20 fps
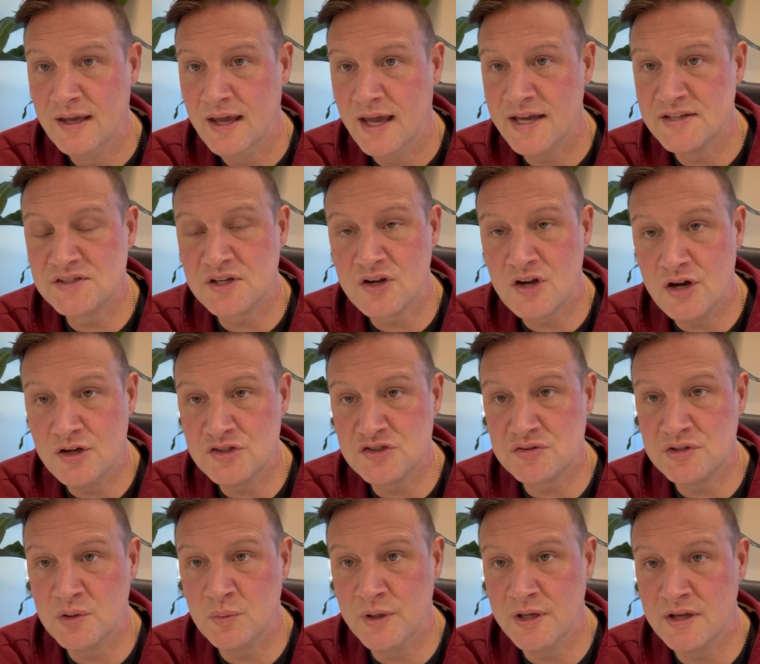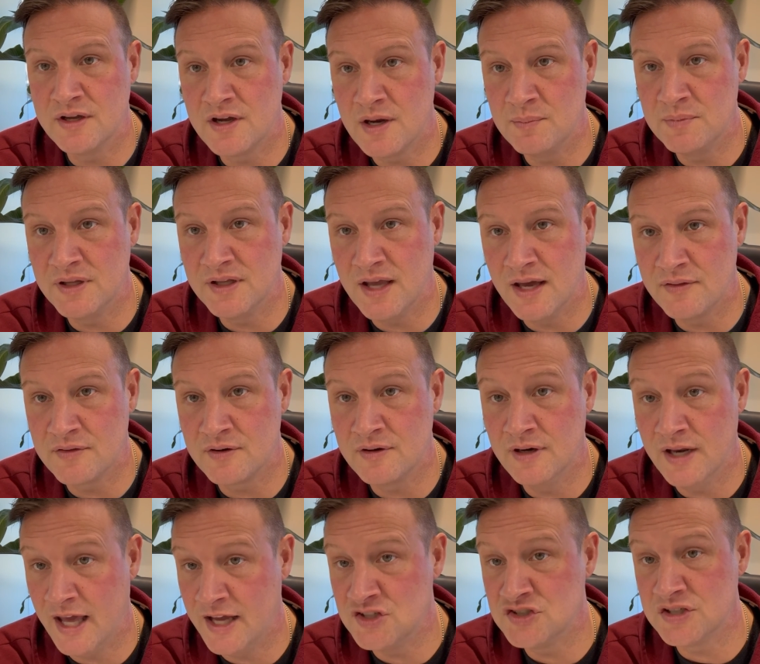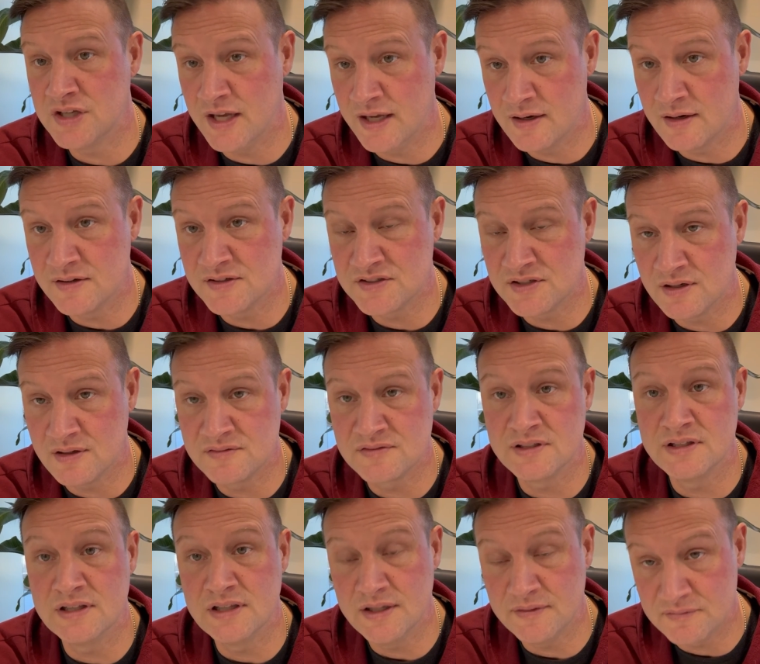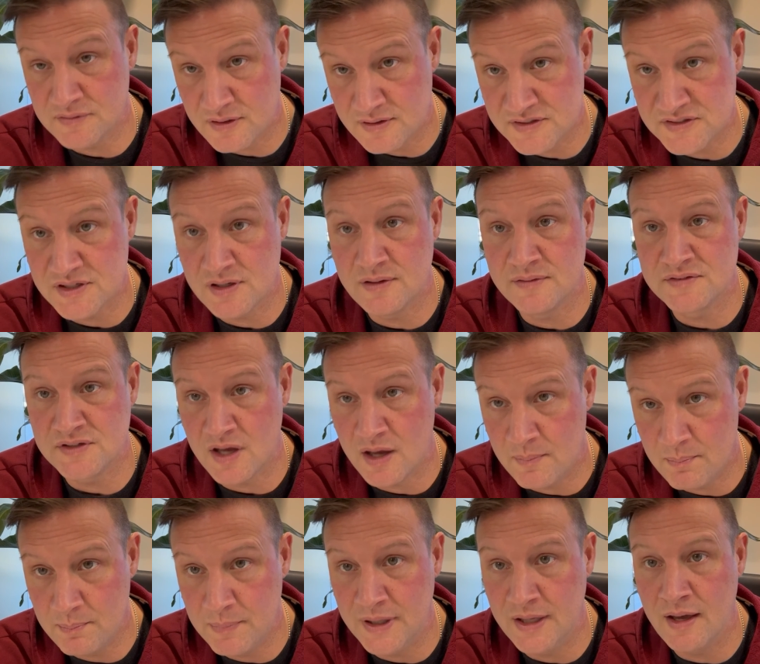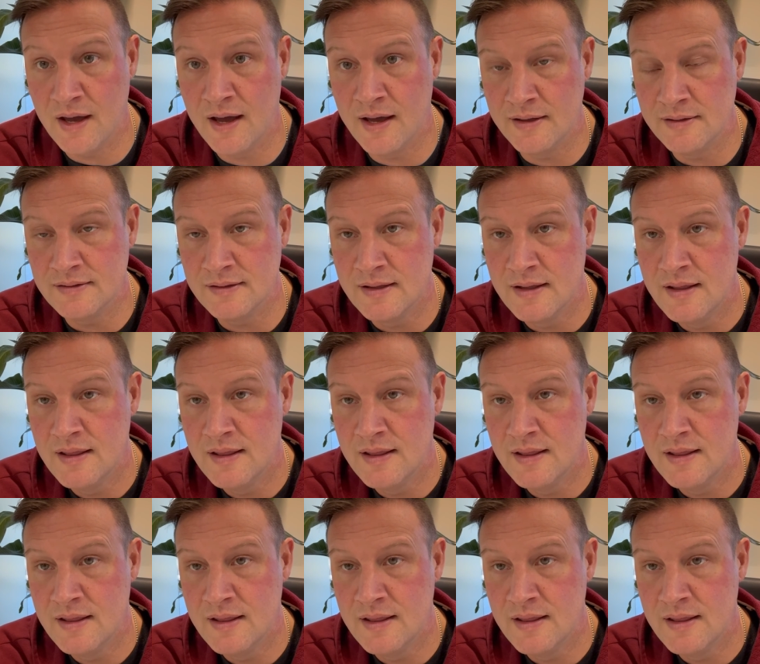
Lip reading: as a country, we can come together and educate ourselves and lift ourselves up beyond